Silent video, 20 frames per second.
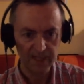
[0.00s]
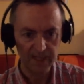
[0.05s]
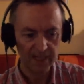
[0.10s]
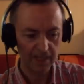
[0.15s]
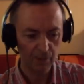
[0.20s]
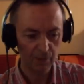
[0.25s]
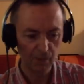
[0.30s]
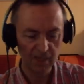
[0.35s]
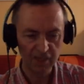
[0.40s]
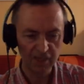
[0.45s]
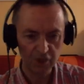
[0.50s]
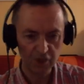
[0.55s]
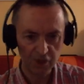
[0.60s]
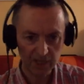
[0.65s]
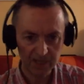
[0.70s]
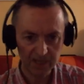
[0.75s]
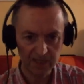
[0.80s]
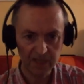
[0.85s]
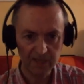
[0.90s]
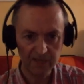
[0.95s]
It yes. will
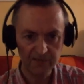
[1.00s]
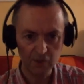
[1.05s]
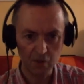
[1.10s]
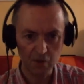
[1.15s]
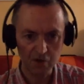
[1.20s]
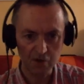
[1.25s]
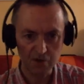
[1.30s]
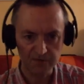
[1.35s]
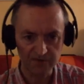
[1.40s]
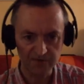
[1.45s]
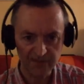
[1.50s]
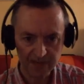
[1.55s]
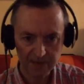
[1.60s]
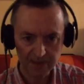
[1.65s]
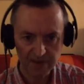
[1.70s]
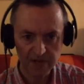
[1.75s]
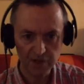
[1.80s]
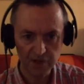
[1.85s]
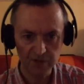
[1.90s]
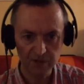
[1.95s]
check if your
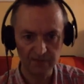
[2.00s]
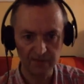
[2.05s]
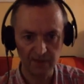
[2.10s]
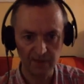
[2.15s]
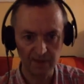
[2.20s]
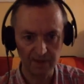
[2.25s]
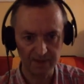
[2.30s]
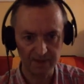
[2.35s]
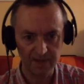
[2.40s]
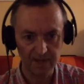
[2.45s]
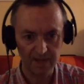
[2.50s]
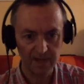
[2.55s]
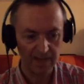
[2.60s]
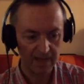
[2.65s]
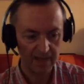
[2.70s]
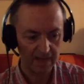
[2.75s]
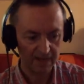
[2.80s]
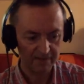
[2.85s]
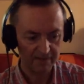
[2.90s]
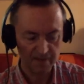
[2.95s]
configuration
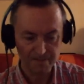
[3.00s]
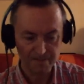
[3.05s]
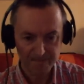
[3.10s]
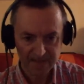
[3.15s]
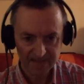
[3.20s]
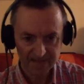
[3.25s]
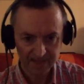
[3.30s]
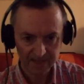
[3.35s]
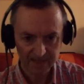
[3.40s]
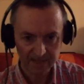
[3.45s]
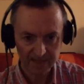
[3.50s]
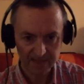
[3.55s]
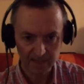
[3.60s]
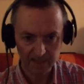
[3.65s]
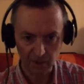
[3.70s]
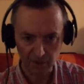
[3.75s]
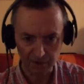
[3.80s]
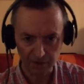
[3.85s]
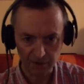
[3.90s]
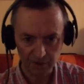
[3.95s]
files have a mistake
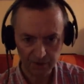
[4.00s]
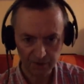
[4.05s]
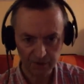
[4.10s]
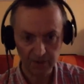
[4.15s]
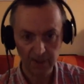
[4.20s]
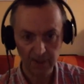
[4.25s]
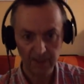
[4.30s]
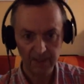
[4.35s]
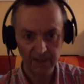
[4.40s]
or not.